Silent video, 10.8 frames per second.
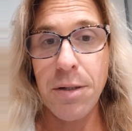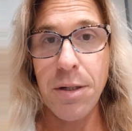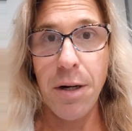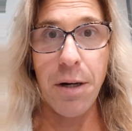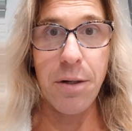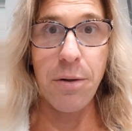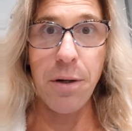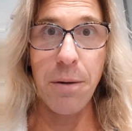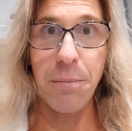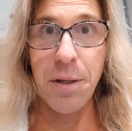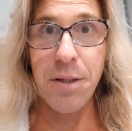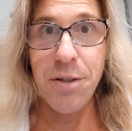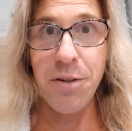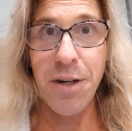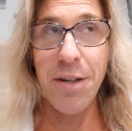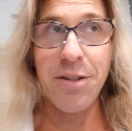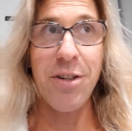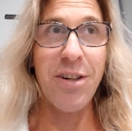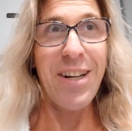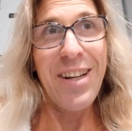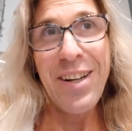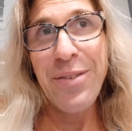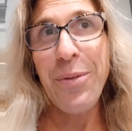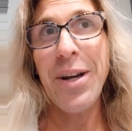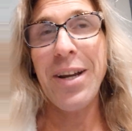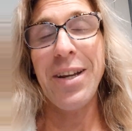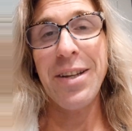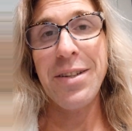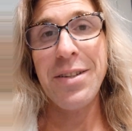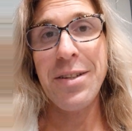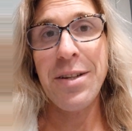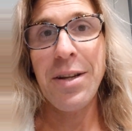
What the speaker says: talking to a complete stranger in ways,